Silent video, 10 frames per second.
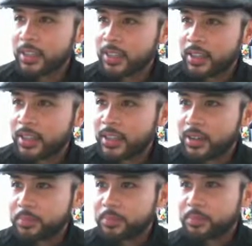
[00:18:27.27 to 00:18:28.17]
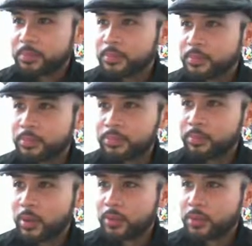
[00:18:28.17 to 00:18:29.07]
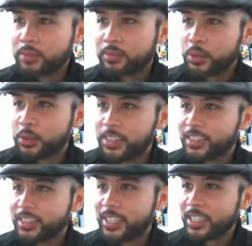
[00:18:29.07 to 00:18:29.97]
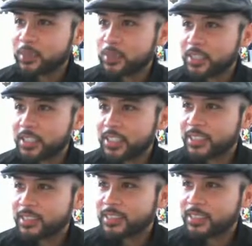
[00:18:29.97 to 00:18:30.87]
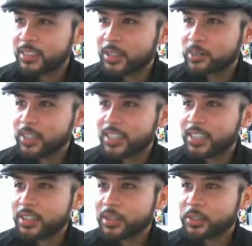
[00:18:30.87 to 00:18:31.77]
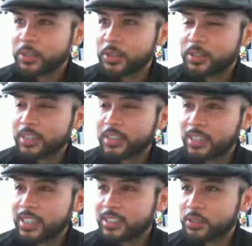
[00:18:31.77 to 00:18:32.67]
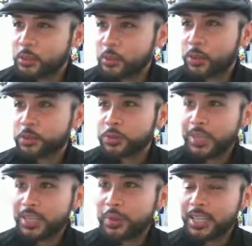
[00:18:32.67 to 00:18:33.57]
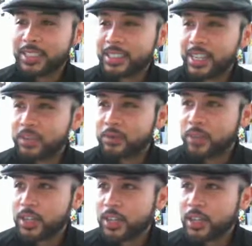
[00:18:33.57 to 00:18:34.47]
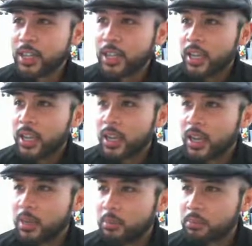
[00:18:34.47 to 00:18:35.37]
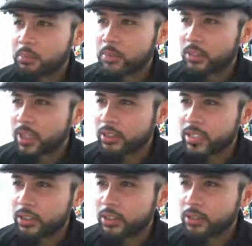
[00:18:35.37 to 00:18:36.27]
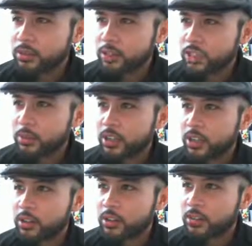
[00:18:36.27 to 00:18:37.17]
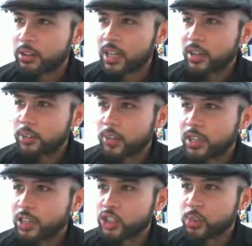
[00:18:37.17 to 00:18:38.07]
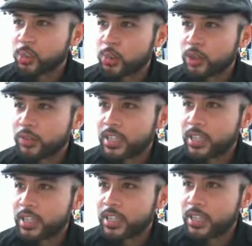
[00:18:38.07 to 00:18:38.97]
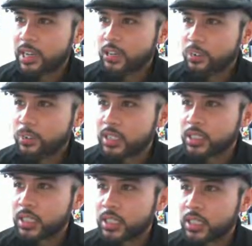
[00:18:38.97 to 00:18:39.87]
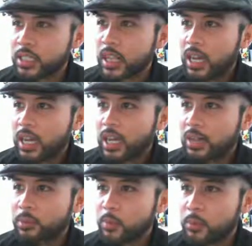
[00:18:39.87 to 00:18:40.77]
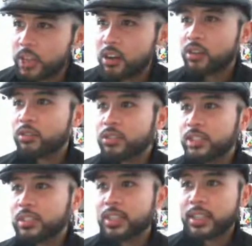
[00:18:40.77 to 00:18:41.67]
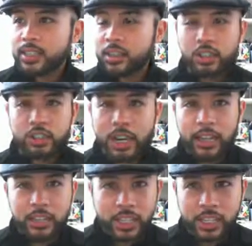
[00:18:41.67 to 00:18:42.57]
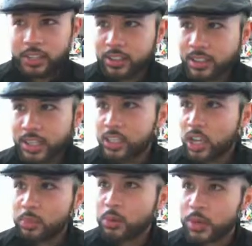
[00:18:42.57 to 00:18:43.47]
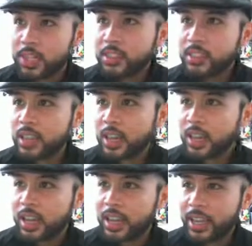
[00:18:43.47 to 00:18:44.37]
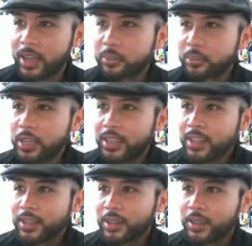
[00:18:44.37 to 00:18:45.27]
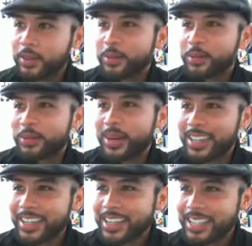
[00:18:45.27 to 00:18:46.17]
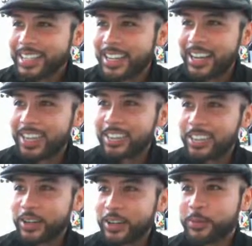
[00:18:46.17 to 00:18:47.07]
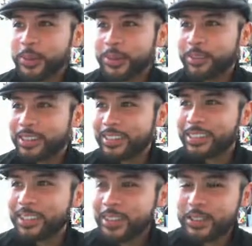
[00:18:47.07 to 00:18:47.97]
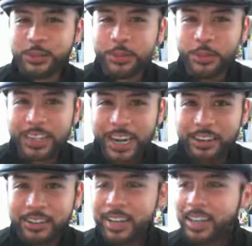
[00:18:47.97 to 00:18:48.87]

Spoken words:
Probably Florida, the next market. No, I'm just kidding. I don't know where you're going to next. We're supposed to be heading back to California. So Henry, is that you? Just let me know if you wanted to jump on, if you had any announcements. We are releasing our strategy here in the next couple weeks. I am bugging these guys, and they are working around the clock to roll it out.